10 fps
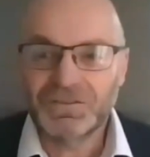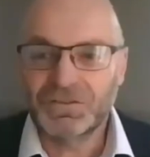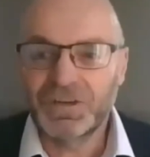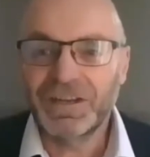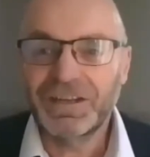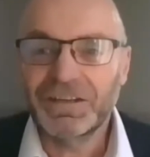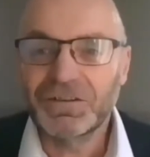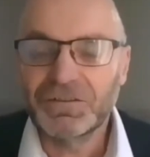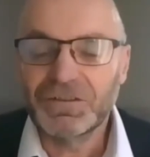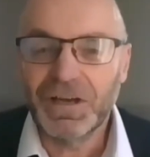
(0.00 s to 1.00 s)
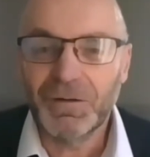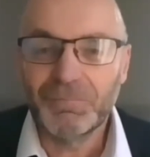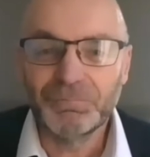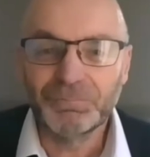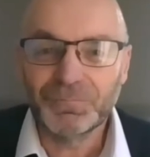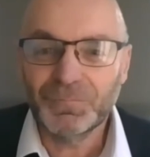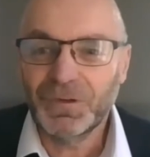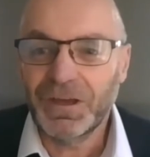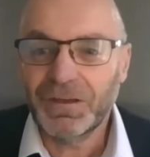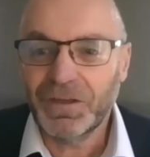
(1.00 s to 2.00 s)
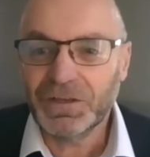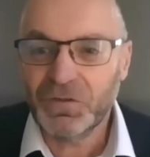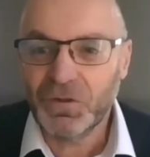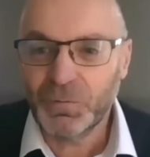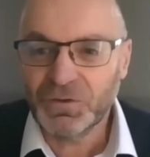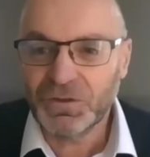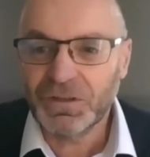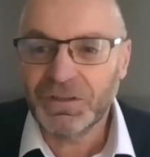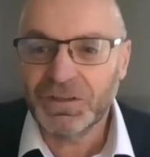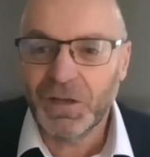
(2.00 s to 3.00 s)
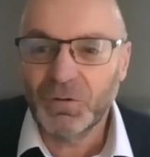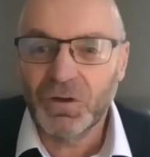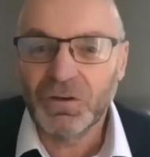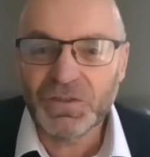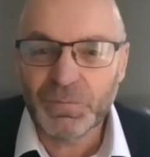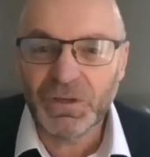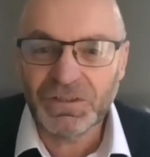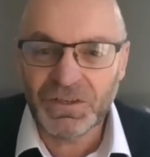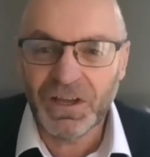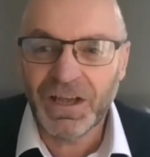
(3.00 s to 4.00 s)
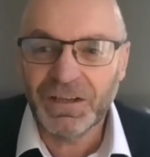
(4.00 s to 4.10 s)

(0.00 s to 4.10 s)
Jenny, and yeah, thanks for the opportunity to come along and speak today.